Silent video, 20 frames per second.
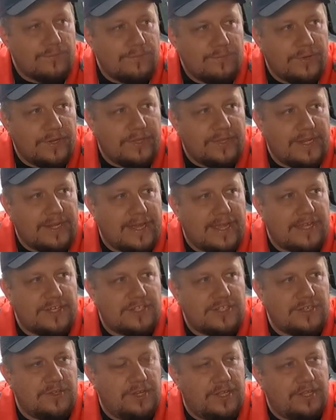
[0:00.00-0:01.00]
Really
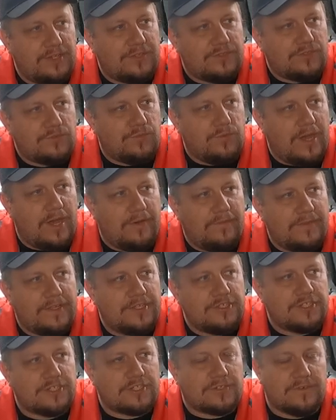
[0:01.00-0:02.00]
nice unit, 12
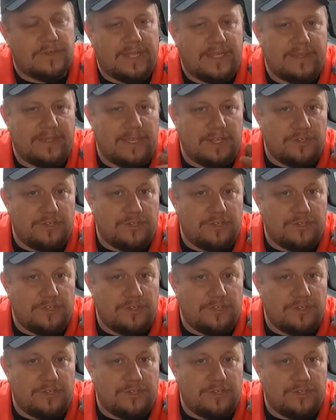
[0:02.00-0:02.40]
inch screen.